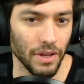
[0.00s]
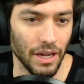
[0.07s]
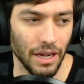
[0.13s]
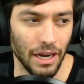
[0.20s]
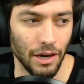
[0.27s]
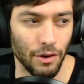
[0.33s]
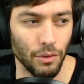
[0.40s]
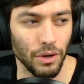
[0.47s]

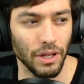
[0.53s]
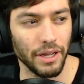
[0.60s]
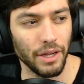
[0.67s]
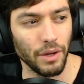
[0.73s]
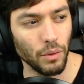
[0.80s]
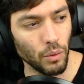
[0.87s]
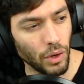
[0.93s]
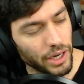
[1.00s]
I really
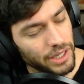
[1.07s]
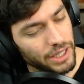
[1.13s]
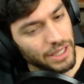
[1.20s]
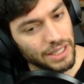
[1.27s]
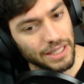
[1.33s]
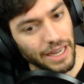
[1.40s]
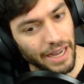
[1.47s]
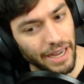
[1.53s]
want to
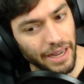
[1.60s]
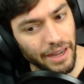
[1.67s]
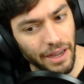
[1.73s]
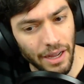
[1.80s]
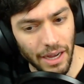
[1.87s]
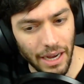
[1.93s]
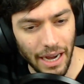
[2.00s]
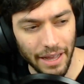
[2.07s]
say.
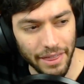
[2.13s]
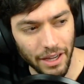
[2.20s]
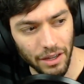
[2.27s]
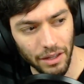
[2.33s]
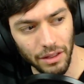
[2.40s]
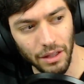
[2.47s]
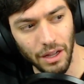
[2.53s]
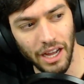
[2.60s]
I think a
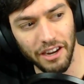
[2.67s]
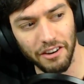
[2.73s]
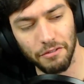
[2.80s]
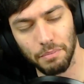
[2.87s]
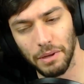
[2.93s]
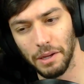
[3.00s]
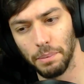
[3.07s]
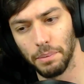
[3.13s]
lot of
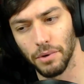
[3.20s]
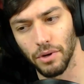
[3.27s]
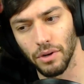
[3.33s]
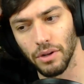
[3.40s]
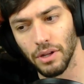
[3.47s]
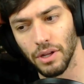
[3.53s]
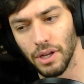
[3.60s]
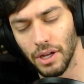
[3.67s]

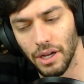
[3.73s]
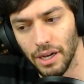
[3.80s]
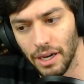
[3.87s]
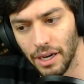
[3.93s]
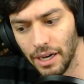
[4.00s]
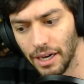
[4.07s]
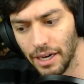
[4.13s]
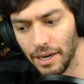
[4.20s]
people
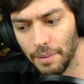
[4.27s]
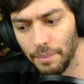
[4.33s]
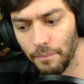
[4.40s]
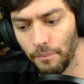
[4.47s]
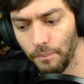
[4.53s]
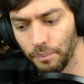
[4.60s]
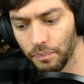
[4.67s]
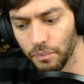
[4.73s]
are